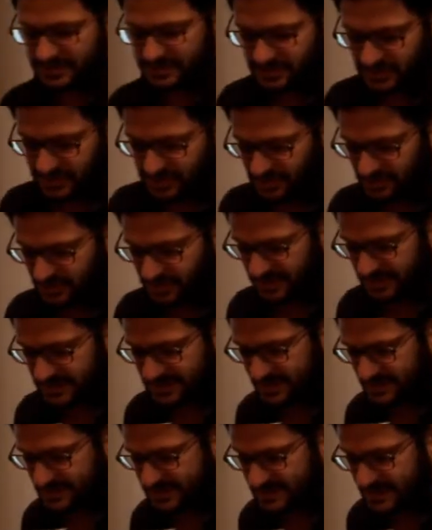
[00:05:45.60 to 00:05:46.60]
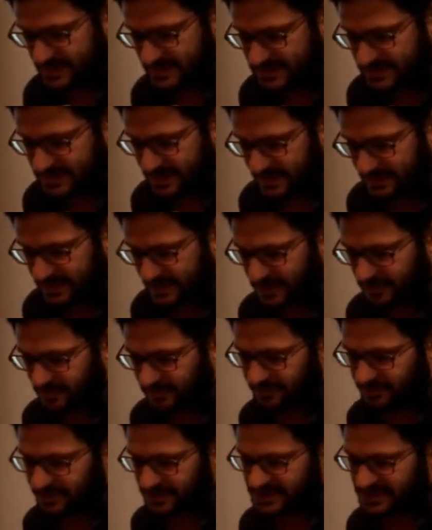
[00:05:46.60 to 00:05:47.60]
So it's that kind
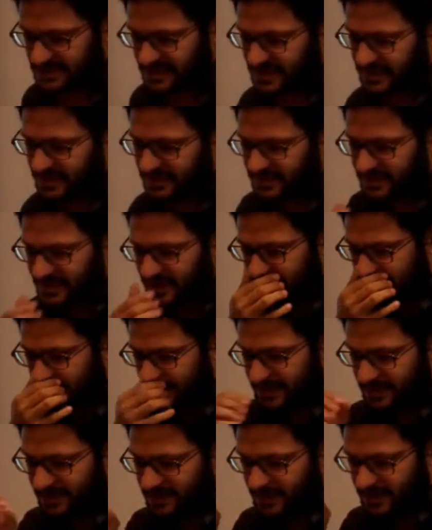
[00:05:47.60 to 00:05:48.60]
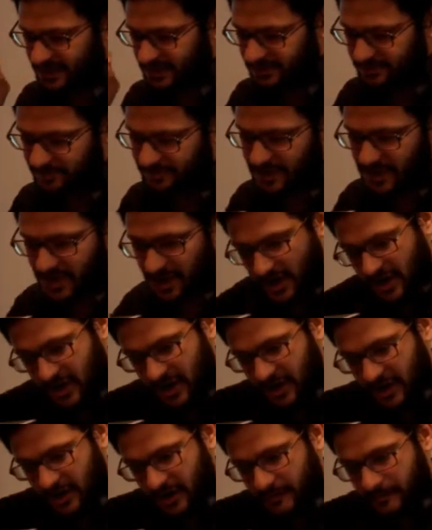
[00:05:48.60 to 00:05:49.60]
of fragility and that kind of
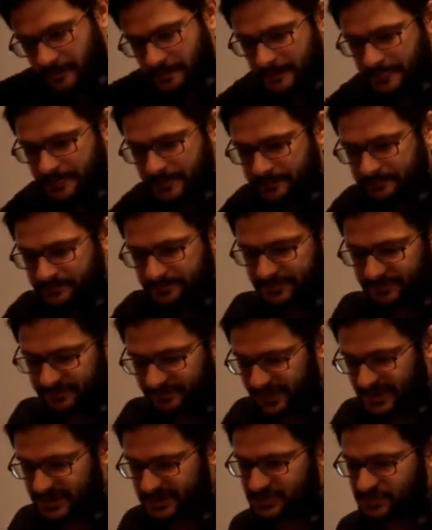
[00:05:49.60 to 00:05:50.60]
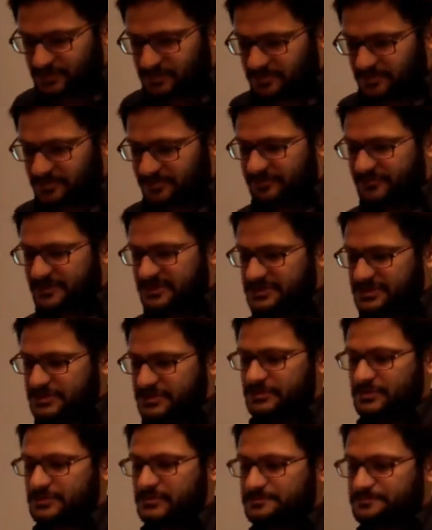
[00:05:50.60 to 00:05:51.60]
very
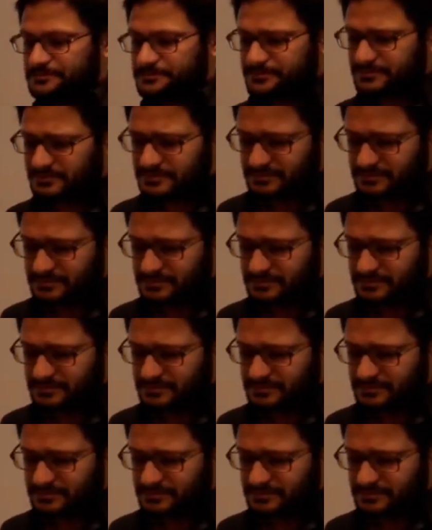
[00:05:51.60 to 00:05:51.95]
superficial